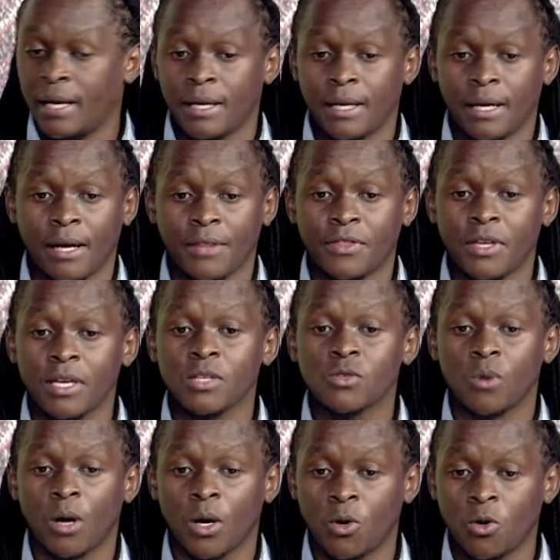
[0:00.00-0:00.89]
and uh,
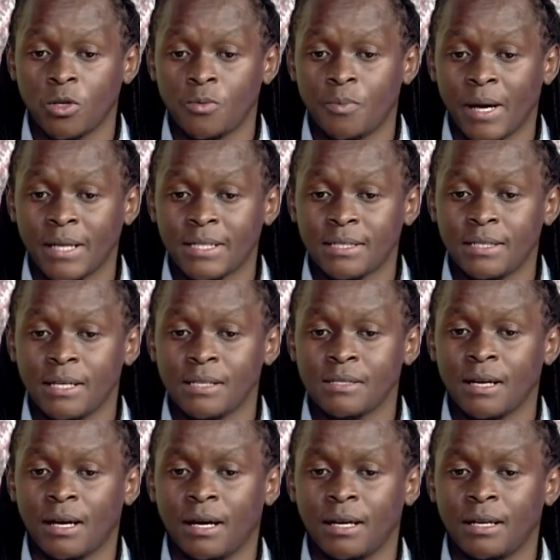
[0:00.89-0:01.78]
things were good, but
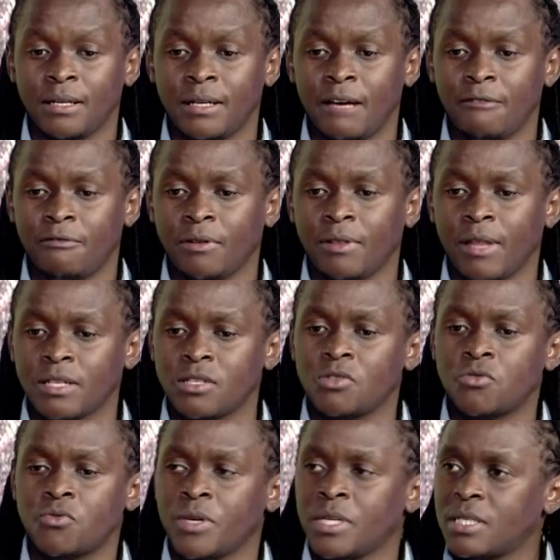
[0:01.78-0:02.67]
there's a level that
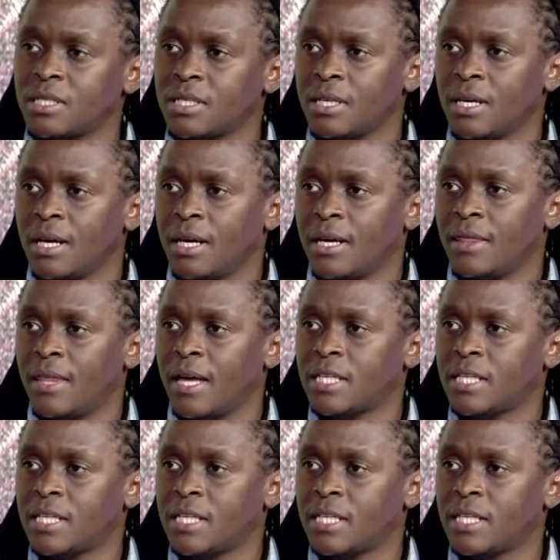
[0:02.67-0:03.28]
it reached mm-hmm.